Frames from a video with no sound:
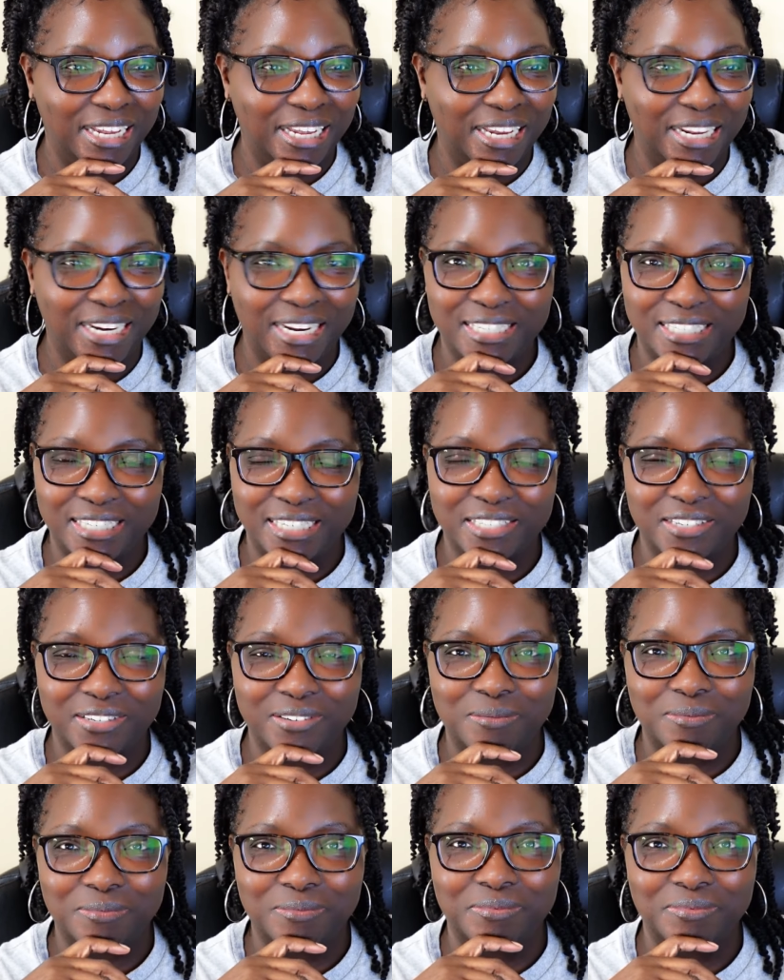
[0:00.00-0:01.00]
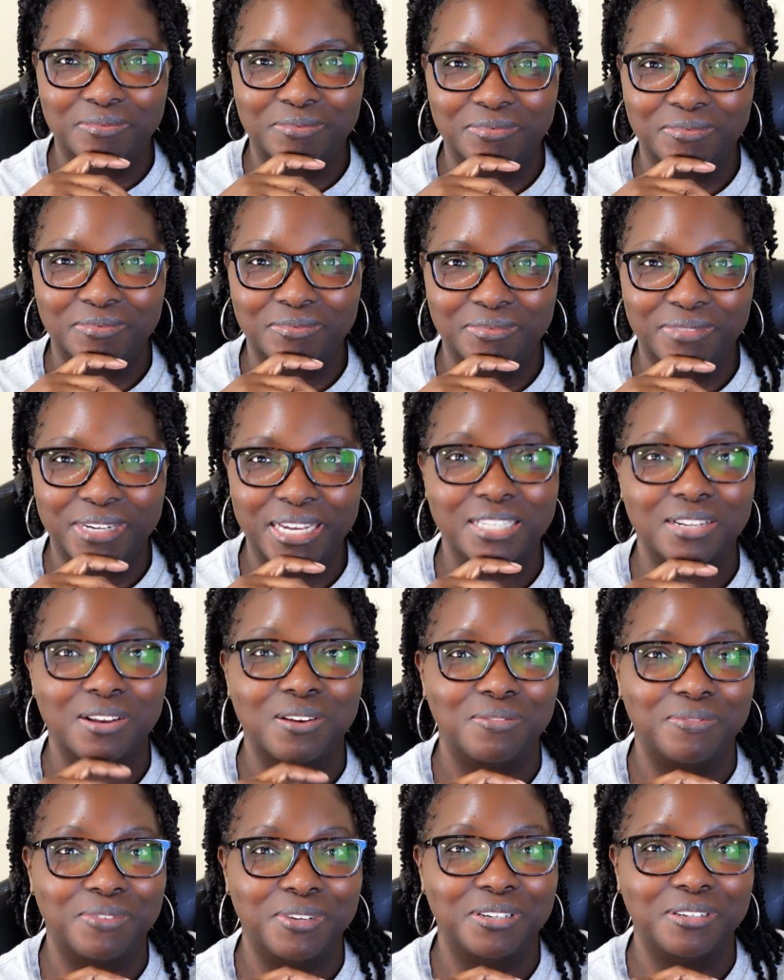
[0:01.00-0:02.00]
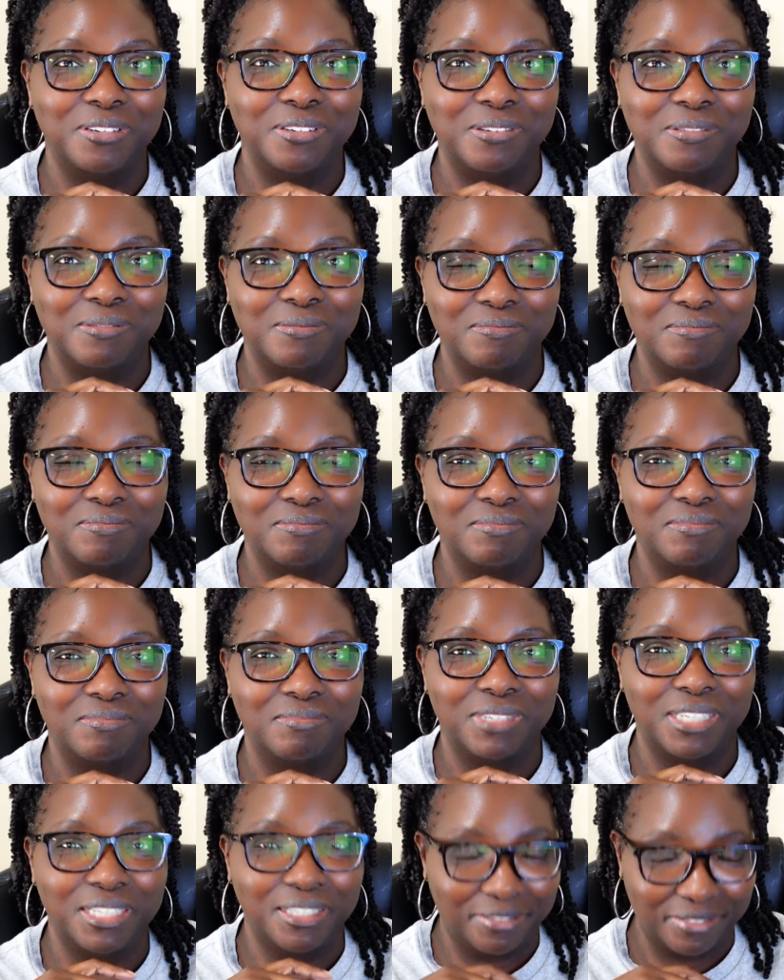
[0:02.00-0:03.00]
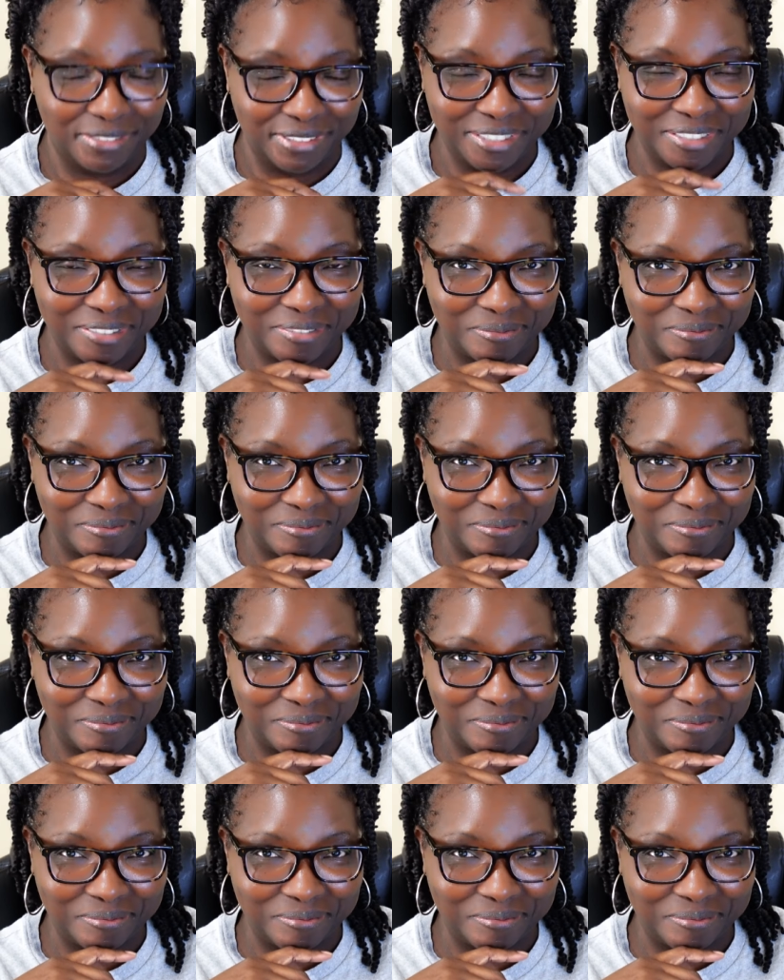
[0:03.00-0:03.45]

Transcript: and that's just gonna that's gonna feel different